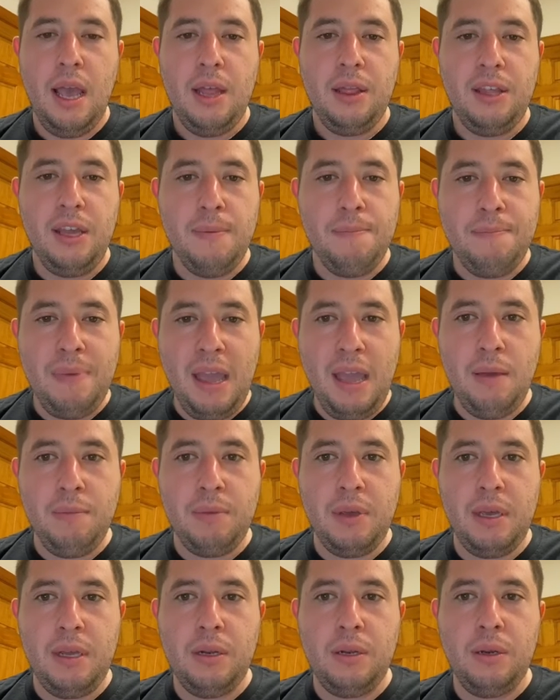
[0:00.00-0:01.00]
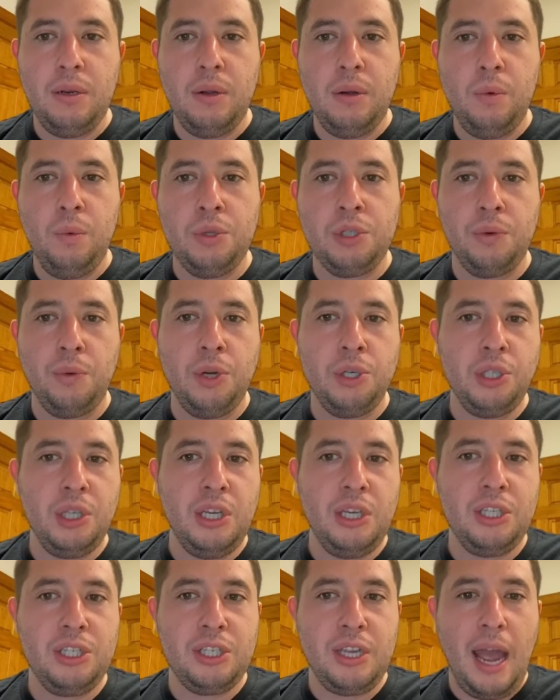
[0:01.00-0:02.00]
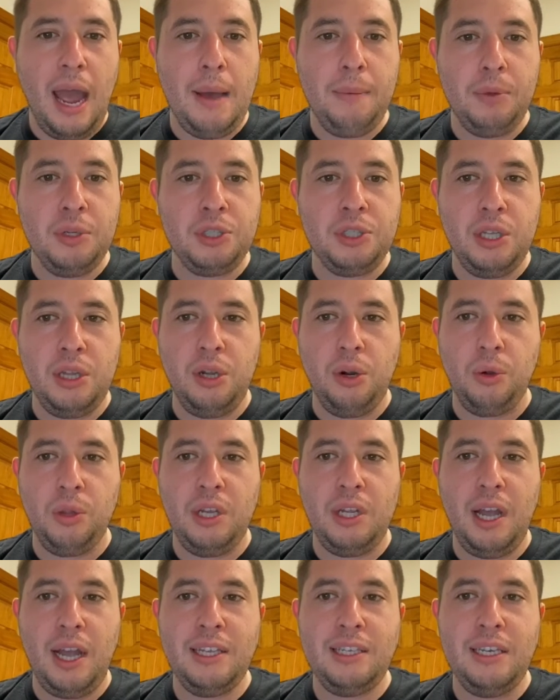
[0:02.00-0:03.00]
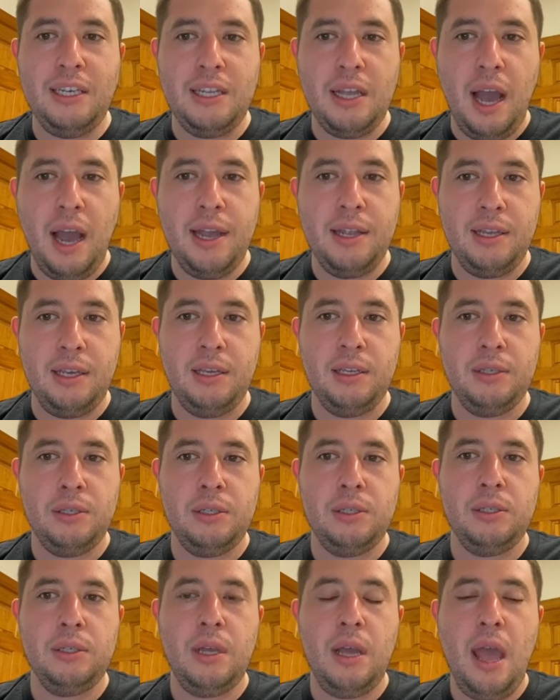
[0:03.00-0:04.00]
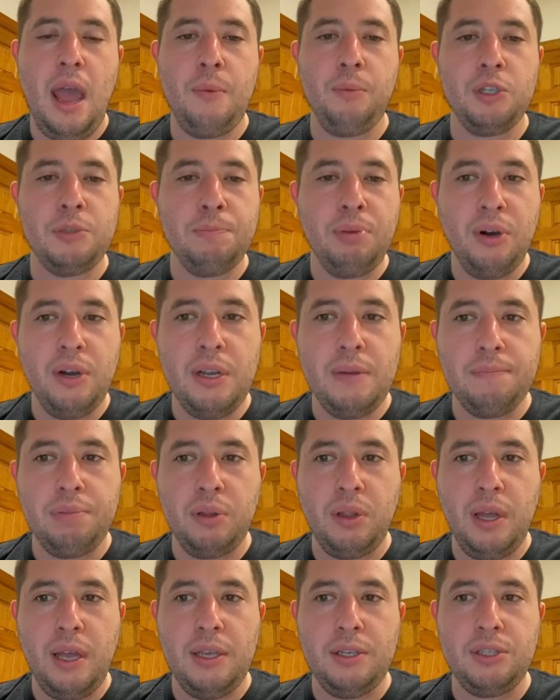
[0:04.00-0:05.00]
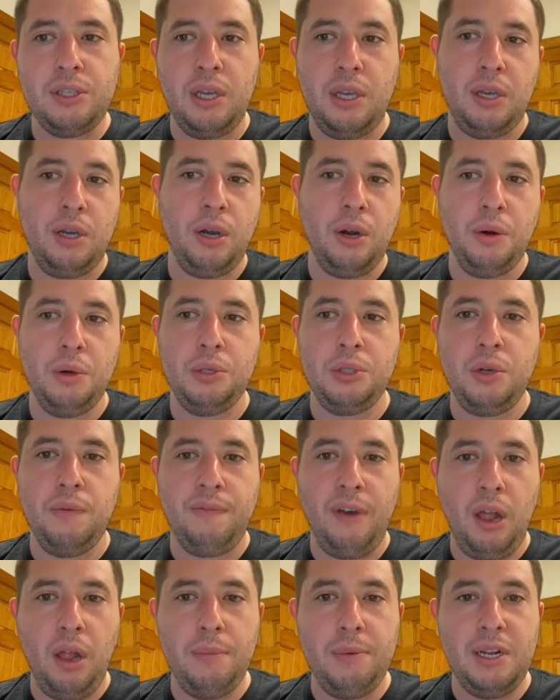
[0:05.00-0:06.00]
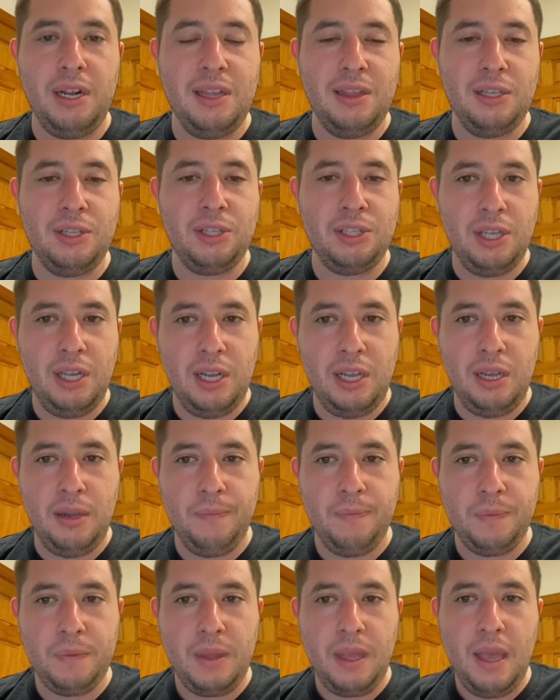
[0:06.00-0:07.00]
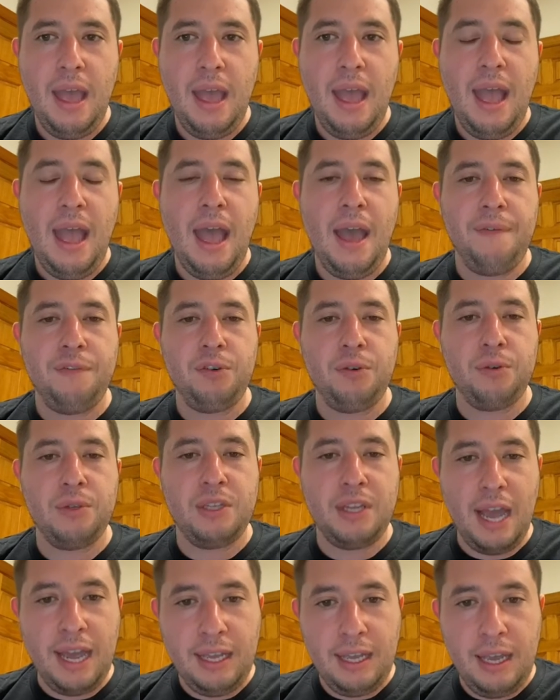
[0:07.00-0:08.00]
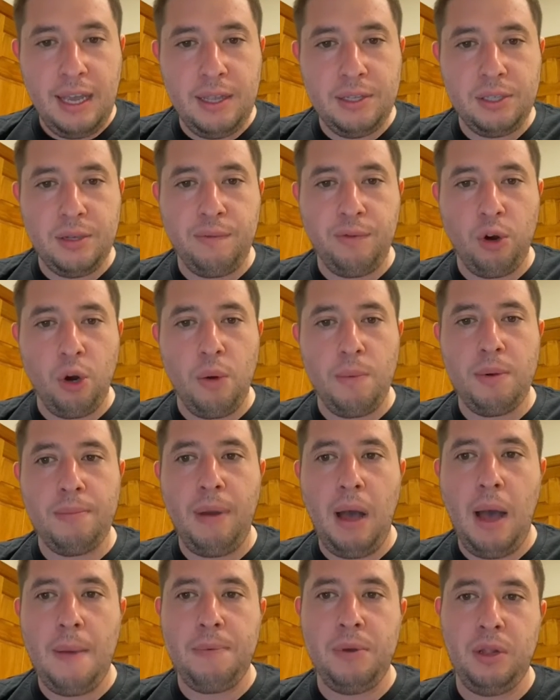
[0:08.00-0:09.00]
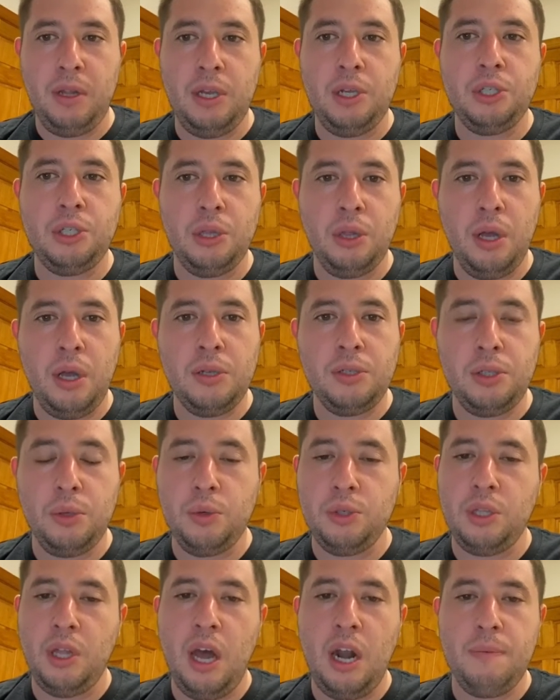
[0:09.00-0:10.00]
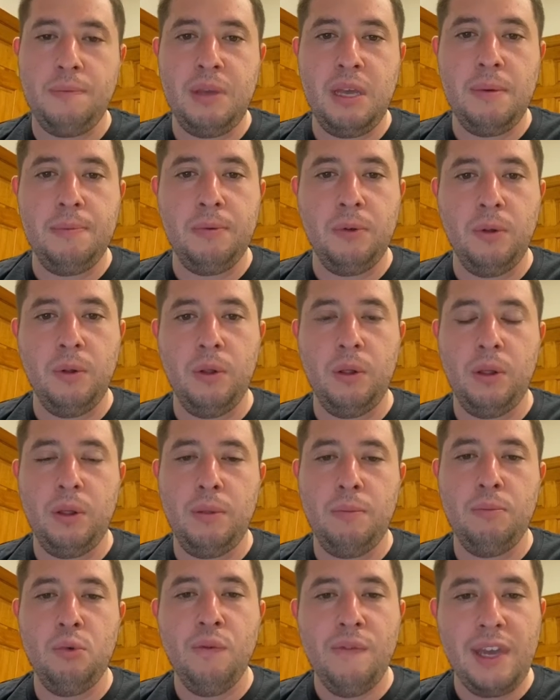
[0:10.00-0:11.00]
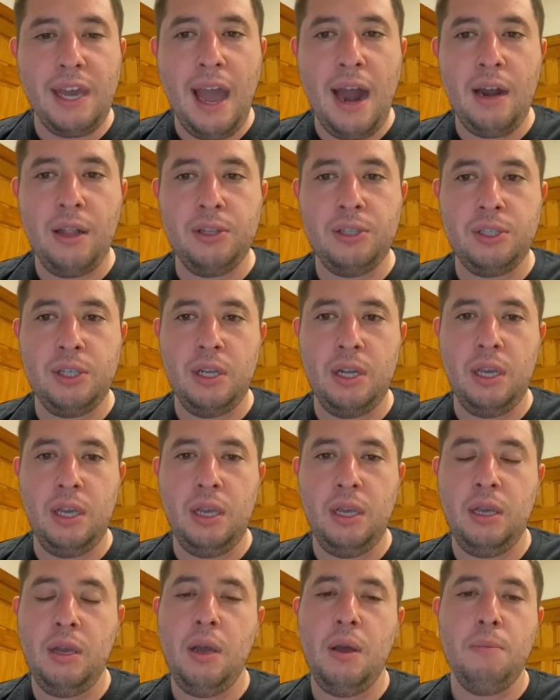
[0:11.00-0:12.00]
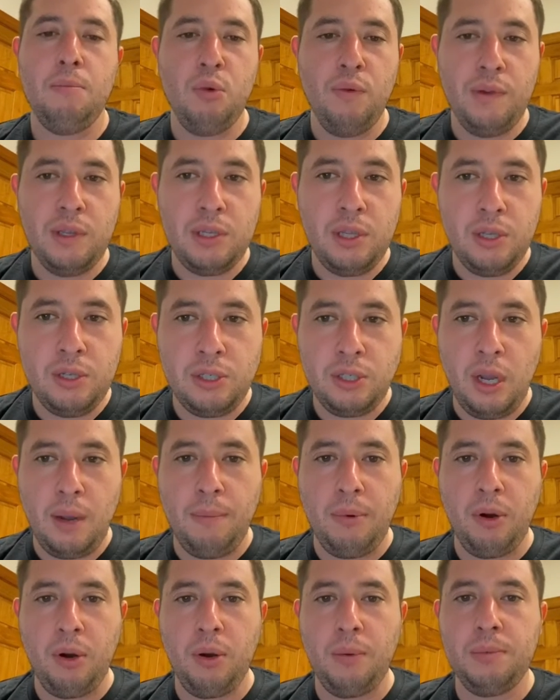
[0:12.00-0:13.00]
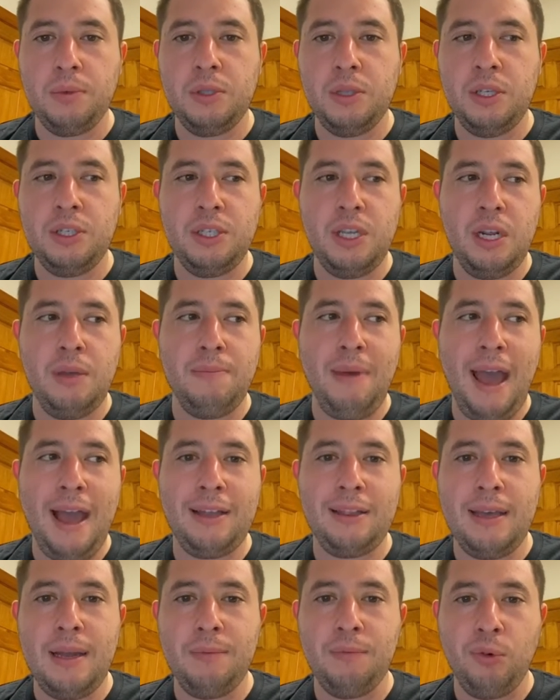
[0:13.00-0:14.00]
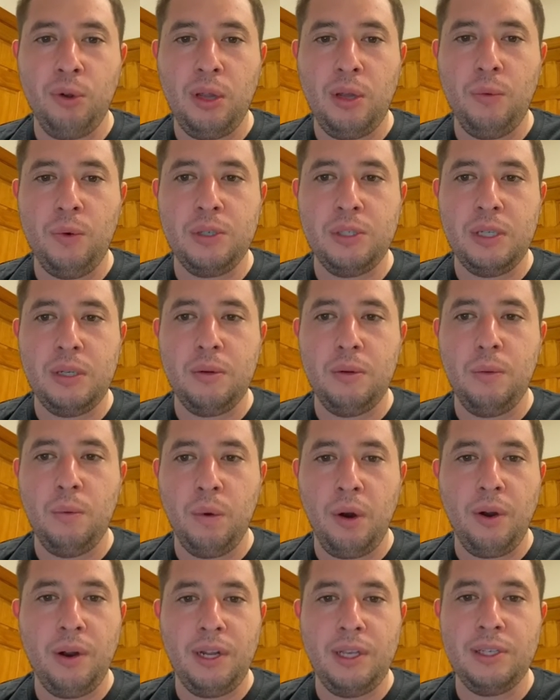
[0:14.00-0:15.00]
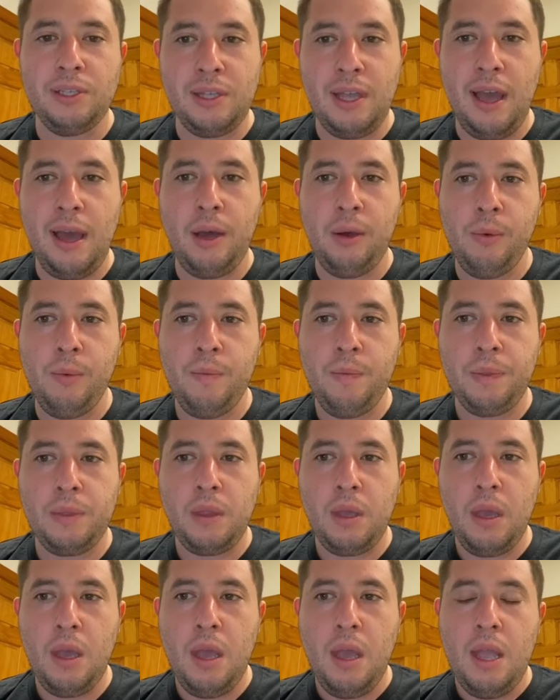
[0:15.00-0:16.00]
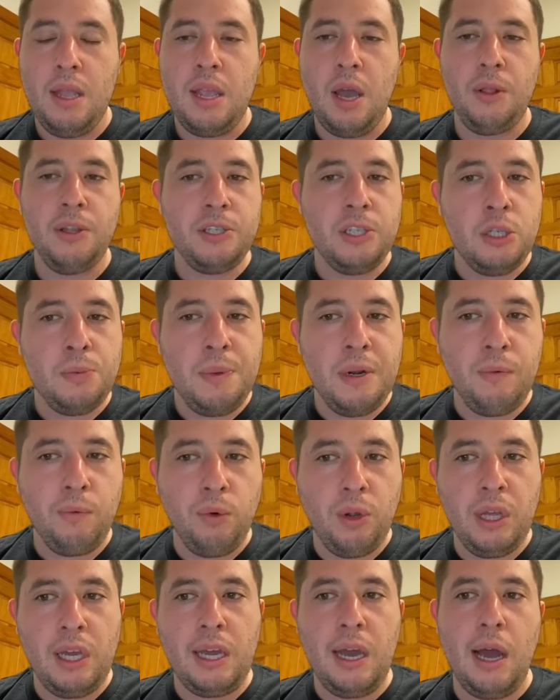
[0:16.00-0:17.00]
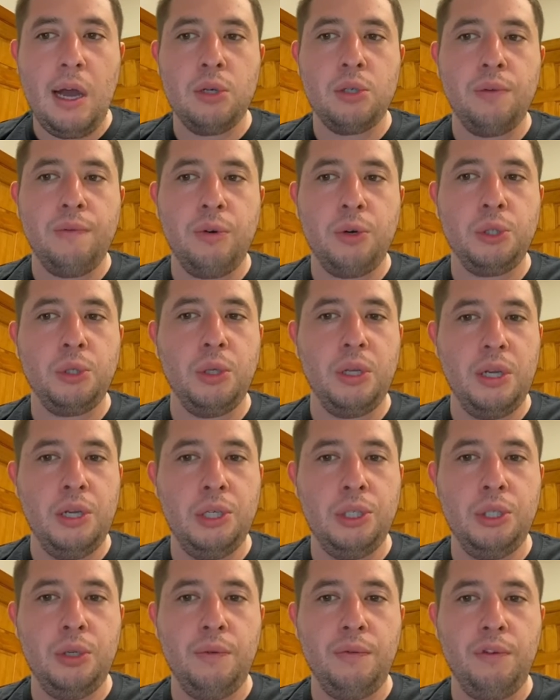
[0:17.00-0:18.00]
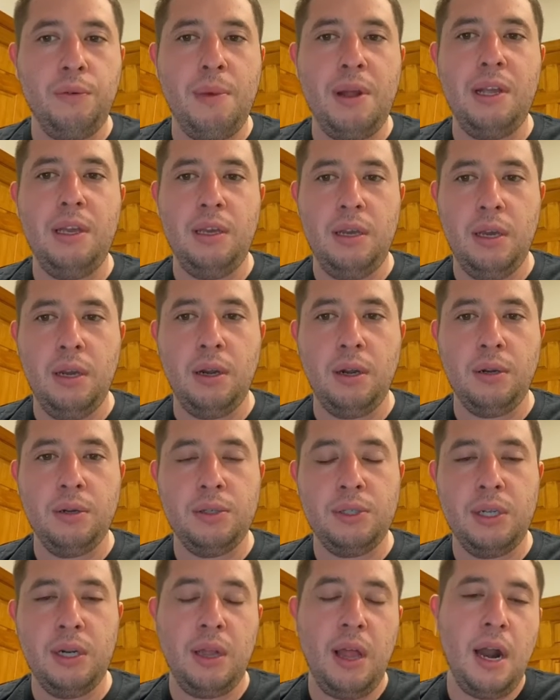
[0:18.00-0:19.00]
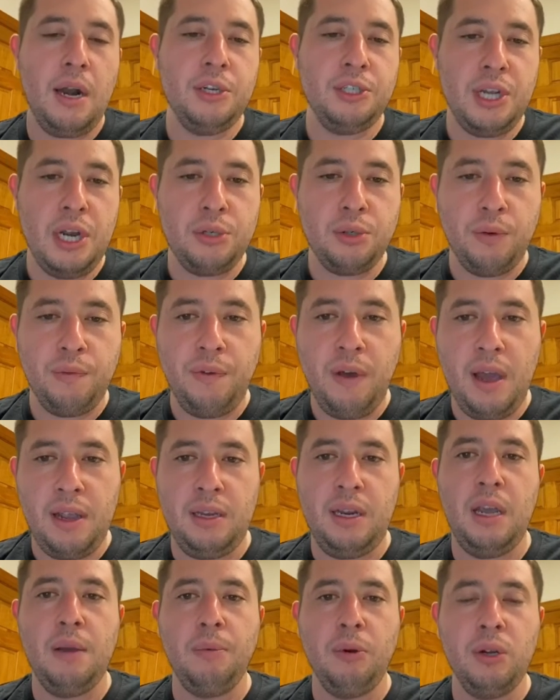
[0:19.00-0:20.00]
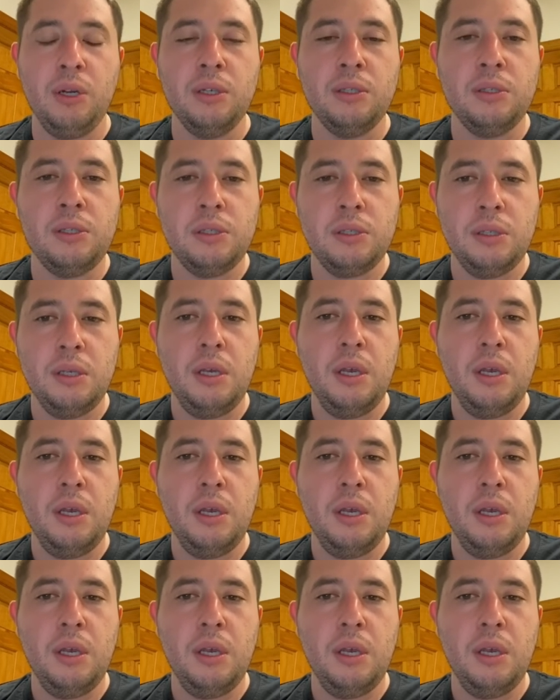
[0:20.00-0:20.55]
The abatement was originally established in the early 1990s and was put in place to encourage development in the city after decades of urban population loss. There was a lot of people moving out of the city, moving to the suburbs. The city back then really wasn't where it is now. Now, this has been a really controversial issue for many years in a lot of gentrifying neighborhoods.